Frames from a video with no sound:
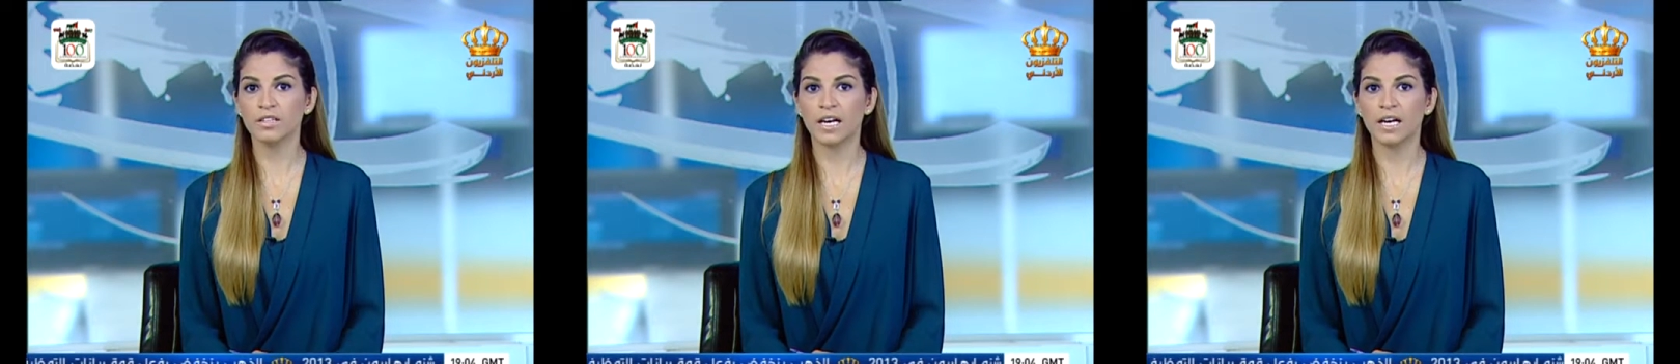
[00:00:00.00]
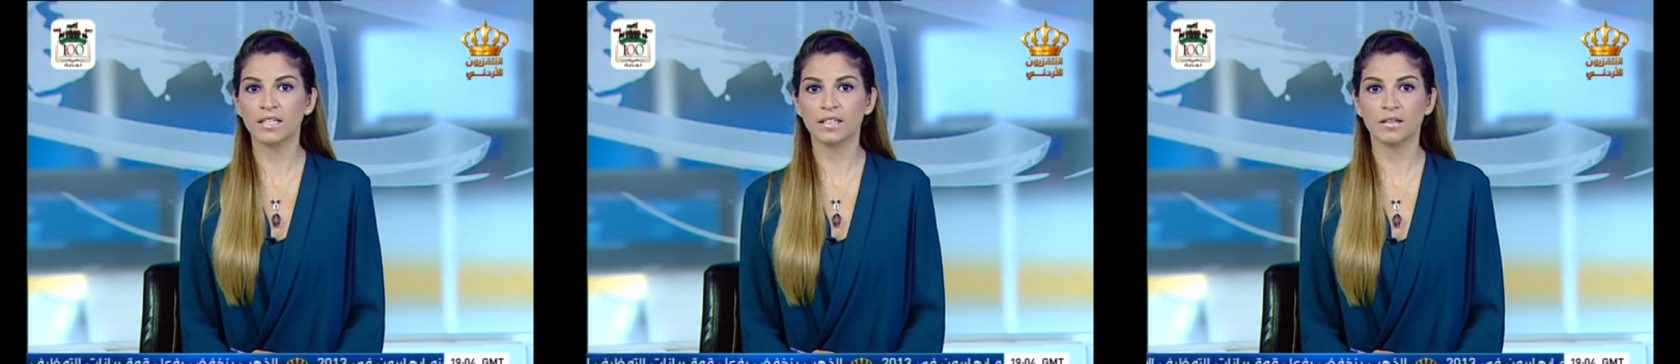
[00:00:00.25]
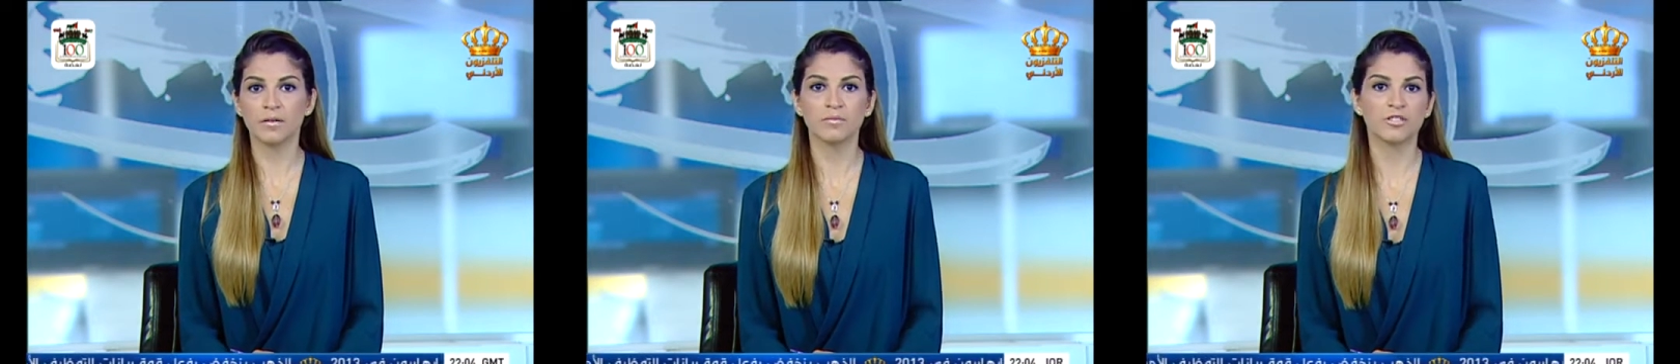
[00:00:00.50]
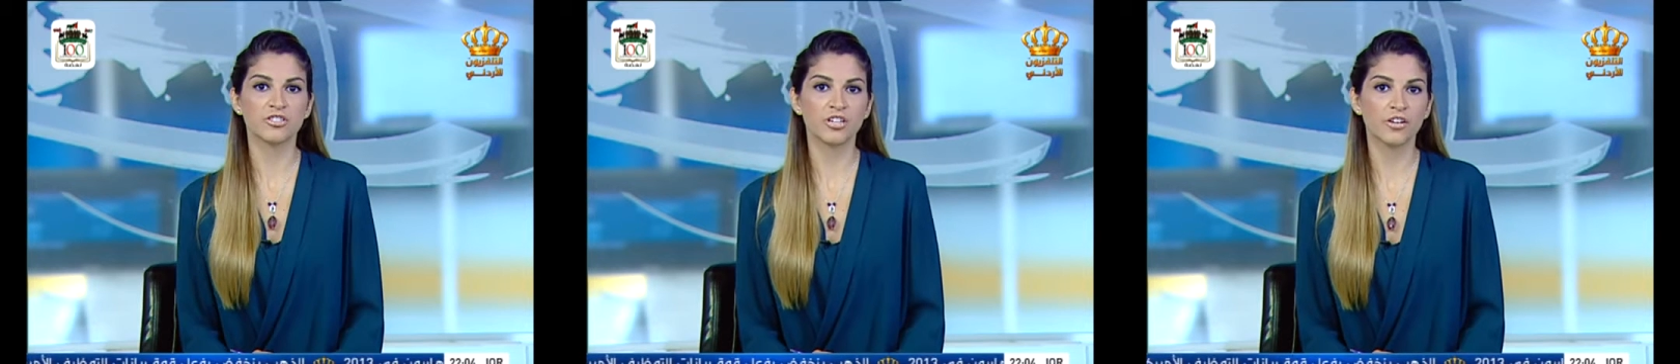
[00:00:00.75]
that
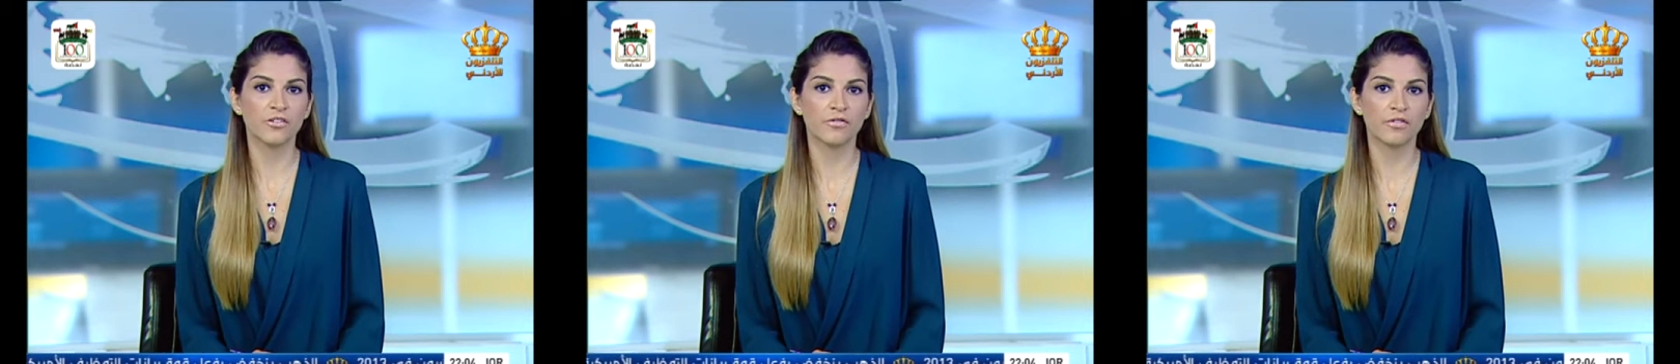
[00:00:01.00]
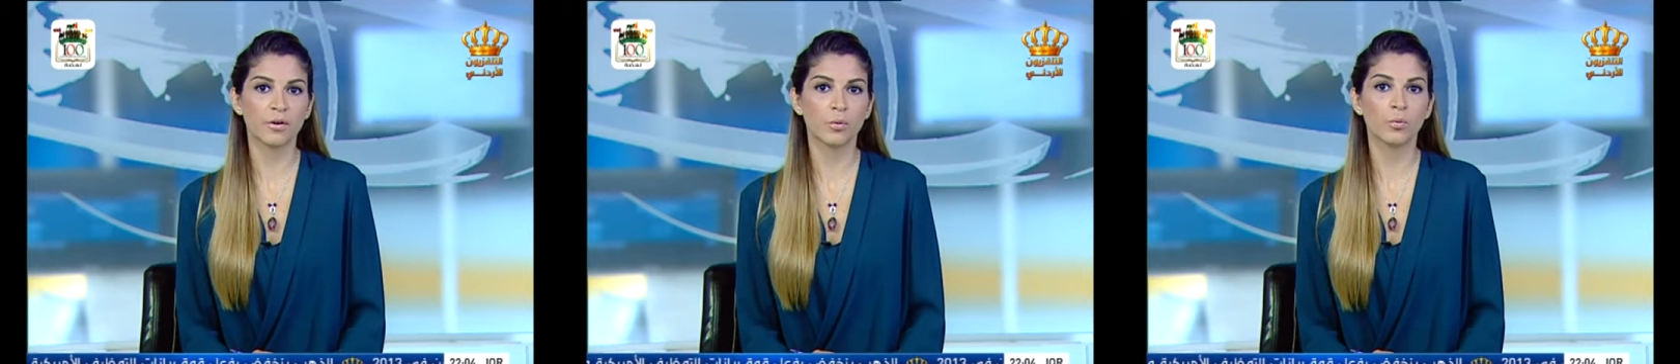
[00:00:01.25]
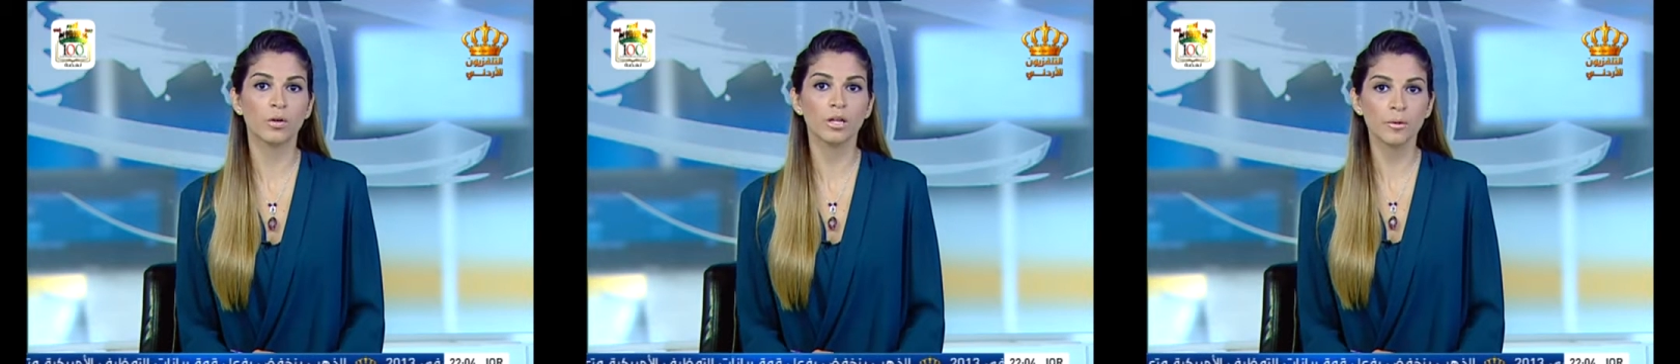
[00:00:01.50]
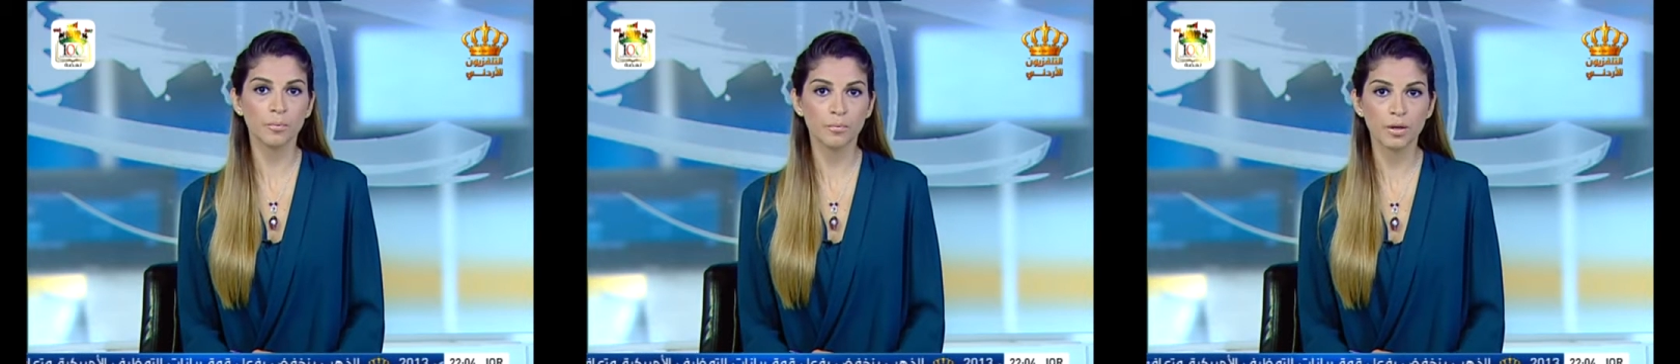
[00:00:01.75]
Masharfe
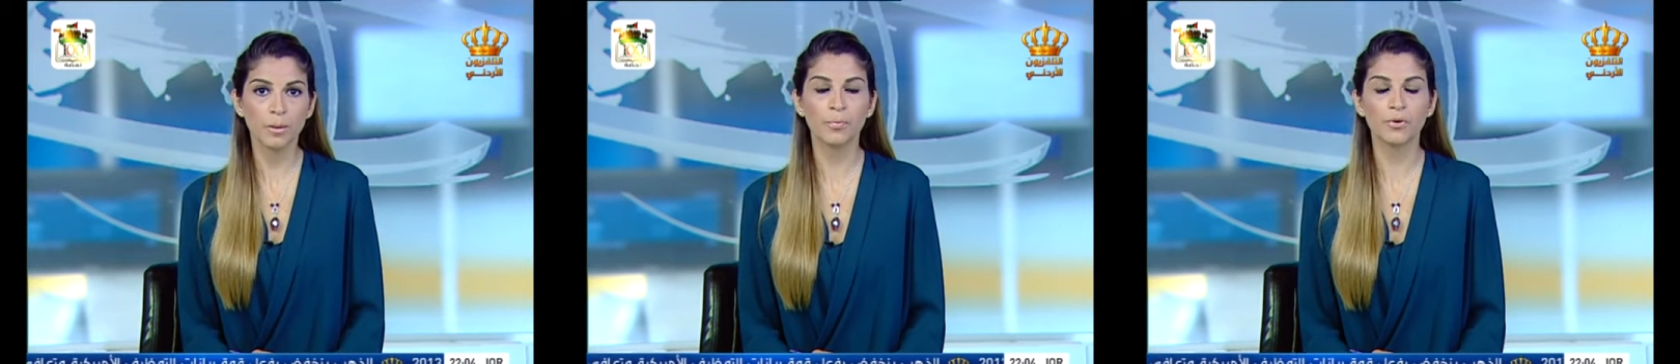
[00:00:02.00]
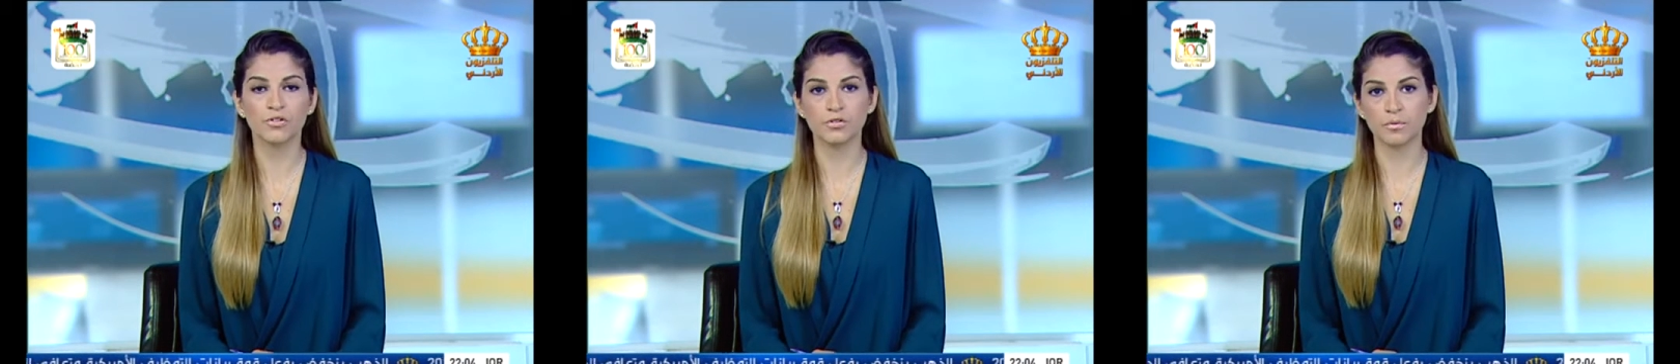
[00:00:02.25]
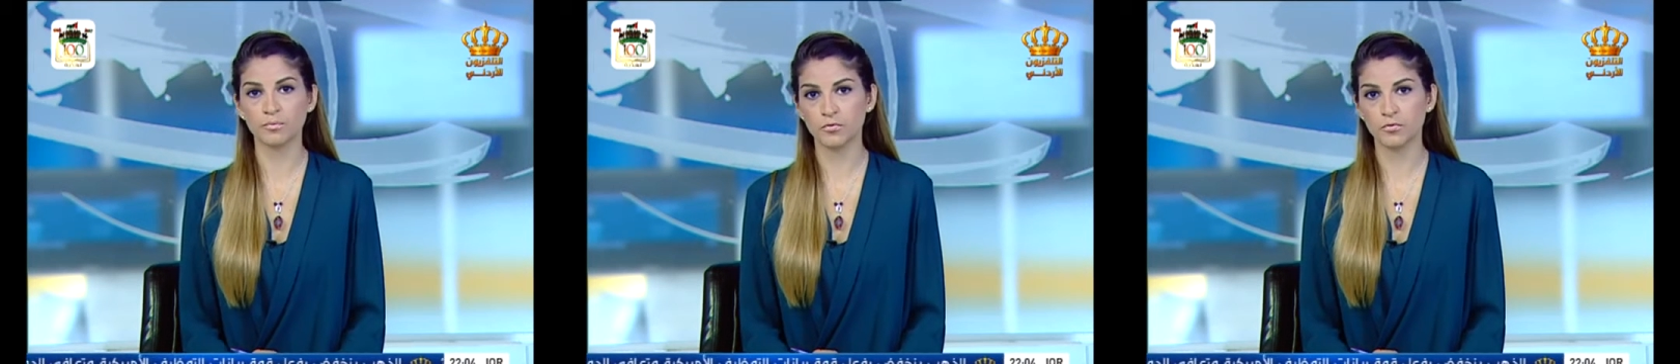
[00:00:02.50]
will be put